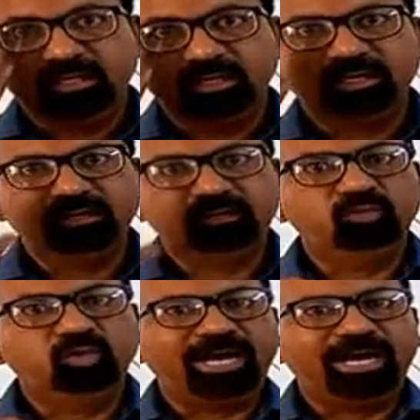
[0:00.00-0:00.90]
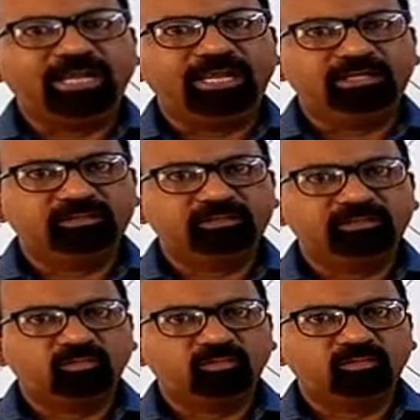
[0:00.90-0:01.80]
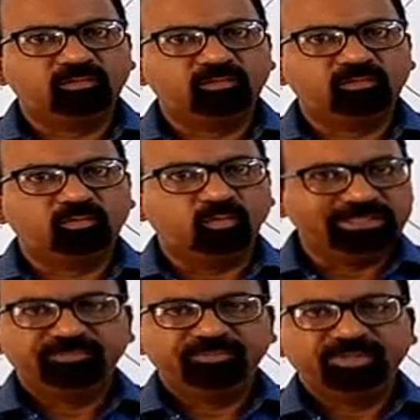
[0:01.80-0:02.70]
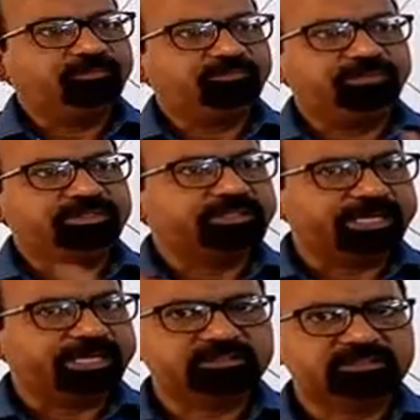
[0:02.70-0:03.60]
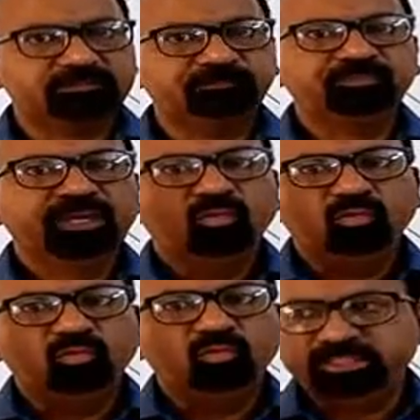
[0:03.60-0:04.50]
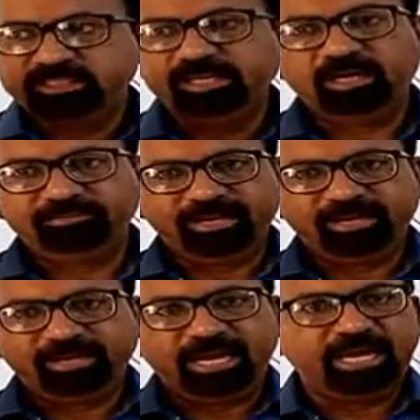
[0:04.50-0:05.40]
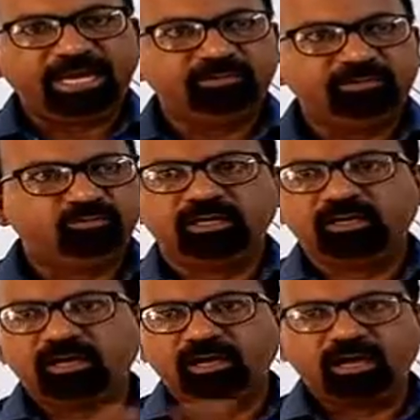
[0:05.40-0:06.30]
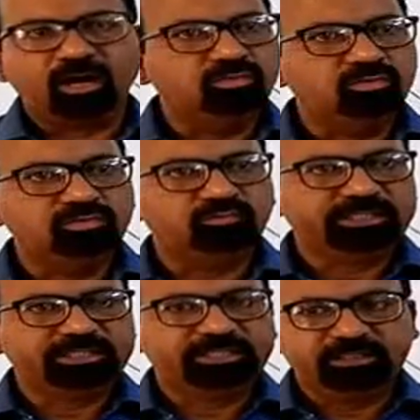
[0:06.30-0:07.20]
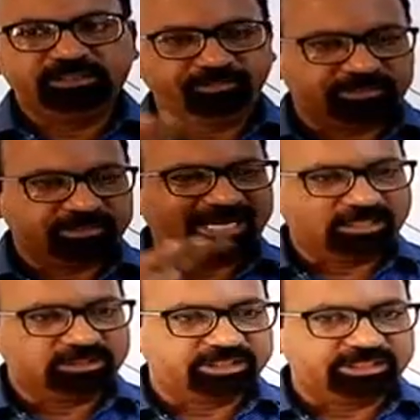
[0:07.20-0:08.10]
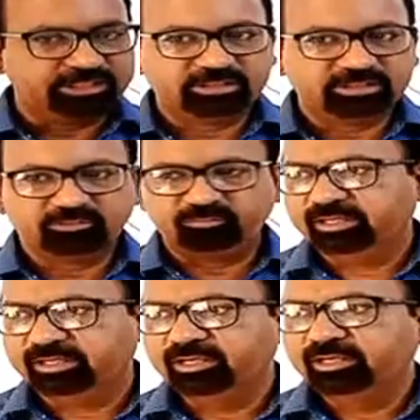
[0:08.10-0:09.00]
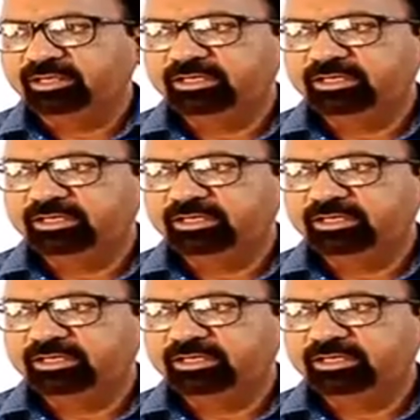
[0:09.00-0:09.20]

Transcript: mobile, we see different things, we see a fan, we see a house, we see different gadgets, we see different